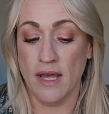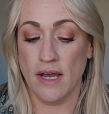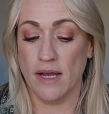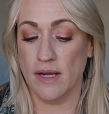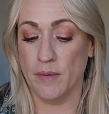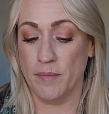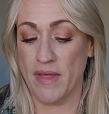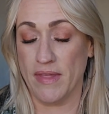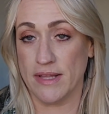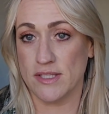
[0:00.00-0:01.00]
And
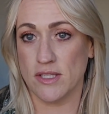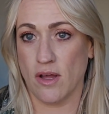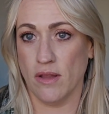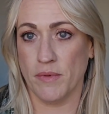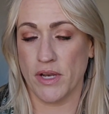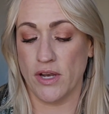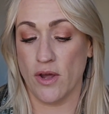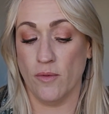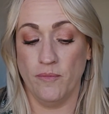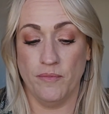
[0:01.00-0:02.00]
that's all I'm going to
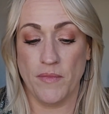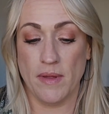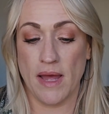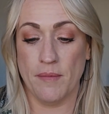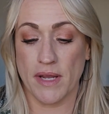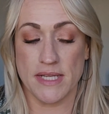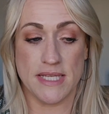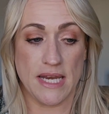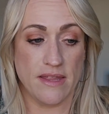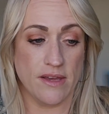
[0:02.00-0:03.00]
know. I'm not going to say
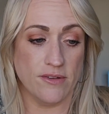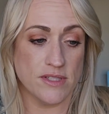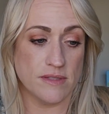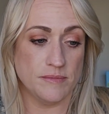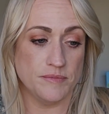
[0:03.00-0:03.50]
anything else,